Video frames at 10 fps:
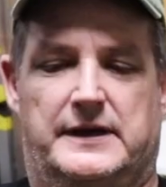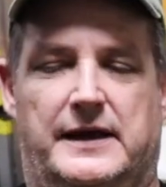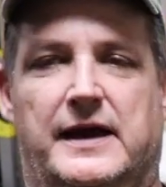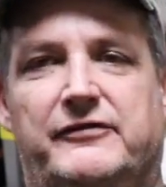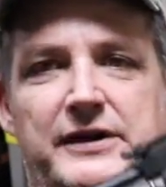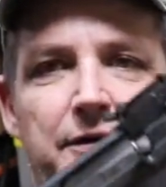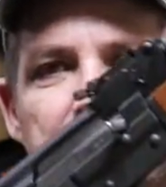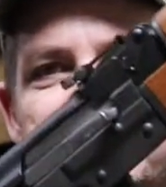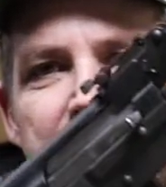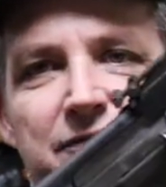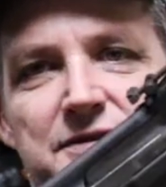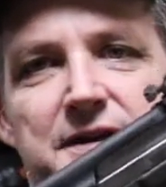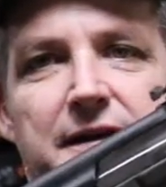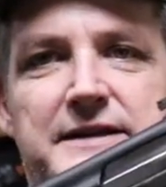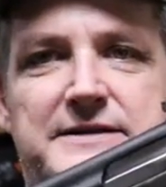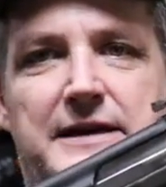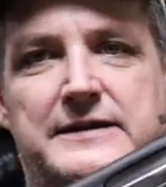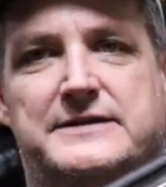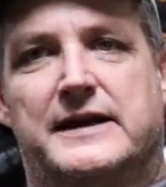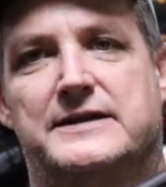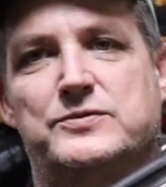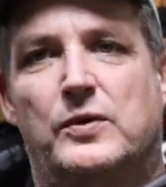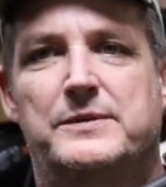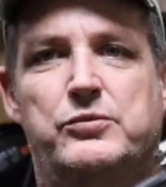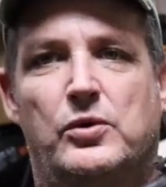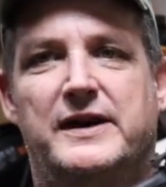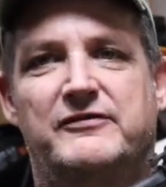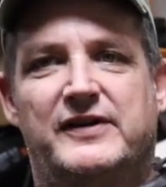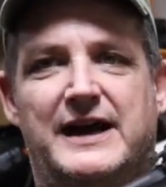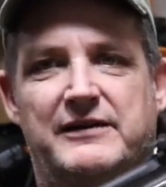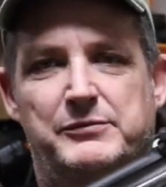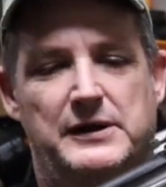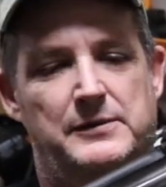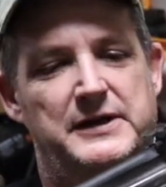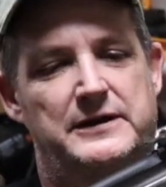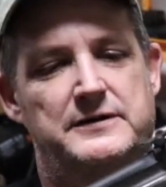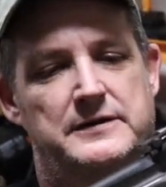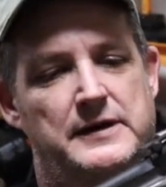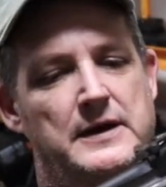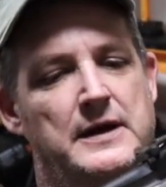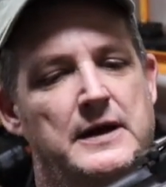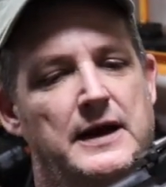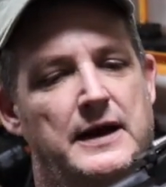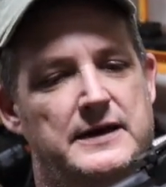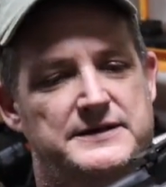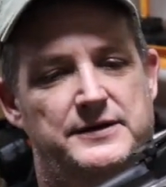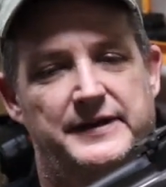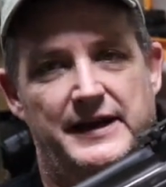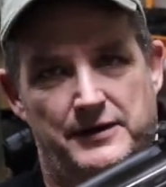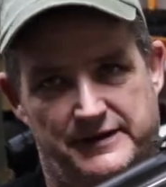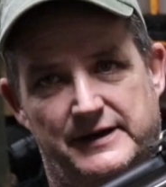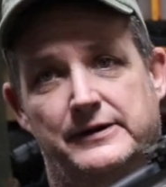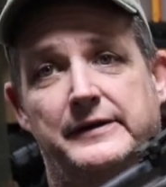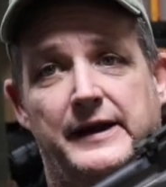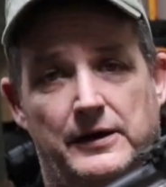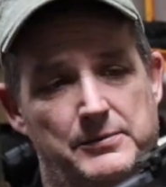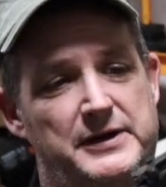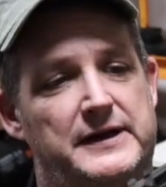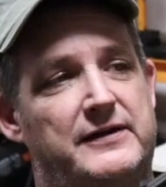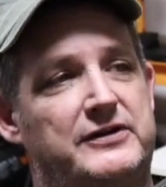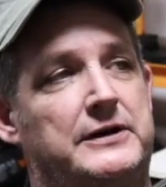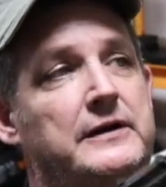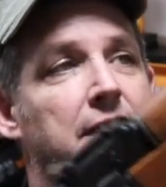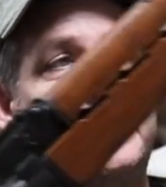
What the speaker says: Heavier receivers on these guns, guys, 1.5 millimeter. So they are thicker, they are a bit heavier.